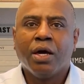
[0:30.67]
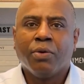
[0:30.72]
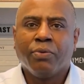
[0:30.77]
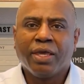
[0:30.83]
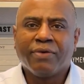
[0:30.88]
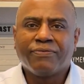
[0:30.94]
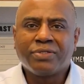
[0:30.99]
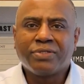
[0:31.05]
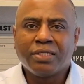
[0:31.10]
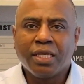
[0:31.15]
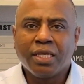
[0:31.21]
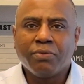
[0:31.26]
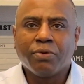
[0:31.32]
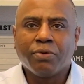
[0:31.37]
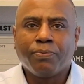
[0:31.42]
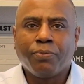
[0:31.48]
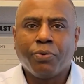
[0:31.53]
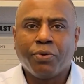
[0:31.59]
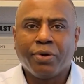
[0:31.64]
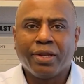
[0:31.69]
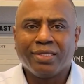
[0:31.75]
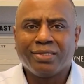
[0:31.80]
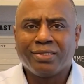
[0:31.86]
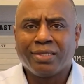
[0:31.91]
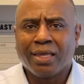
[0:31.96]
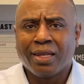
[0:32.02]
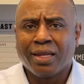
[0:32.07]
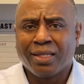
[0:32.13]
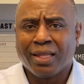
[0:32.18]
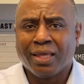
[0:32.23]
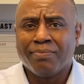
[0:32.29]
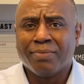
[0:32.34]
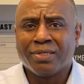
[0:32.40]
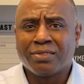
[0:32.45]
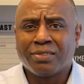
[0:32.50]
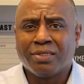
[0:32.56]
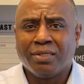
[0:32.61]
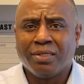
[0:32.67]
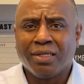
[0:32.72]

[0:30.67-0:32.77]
We have seen reporting stating that Mr.